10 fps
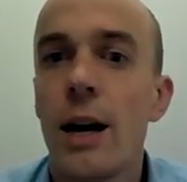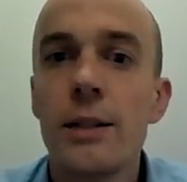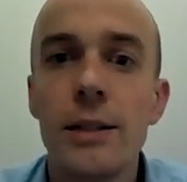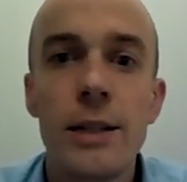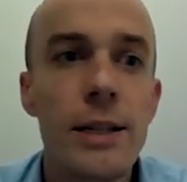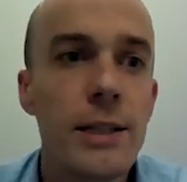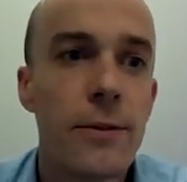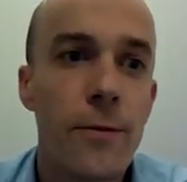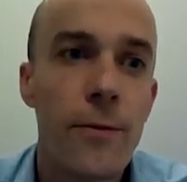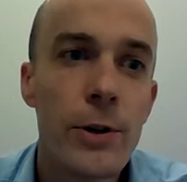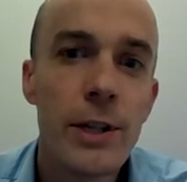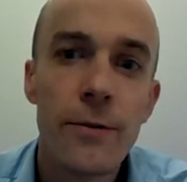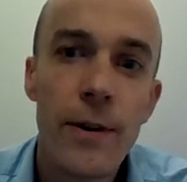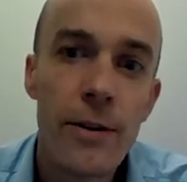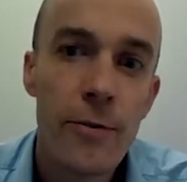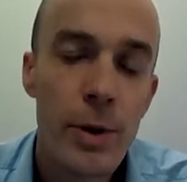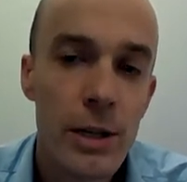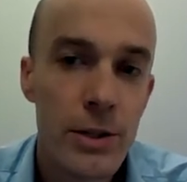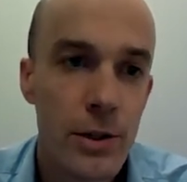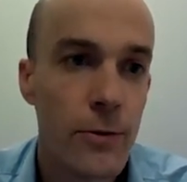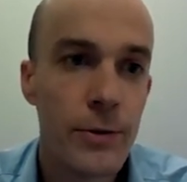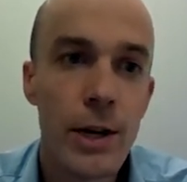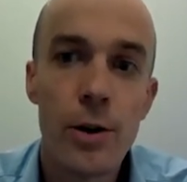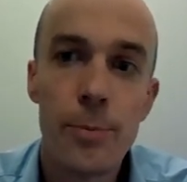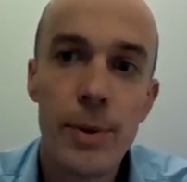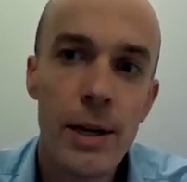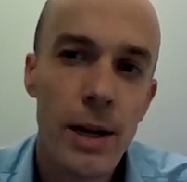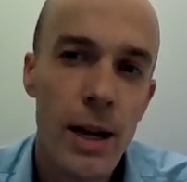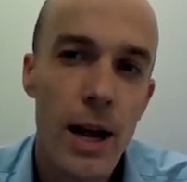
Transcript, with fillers: had at least 45 minutes of therapy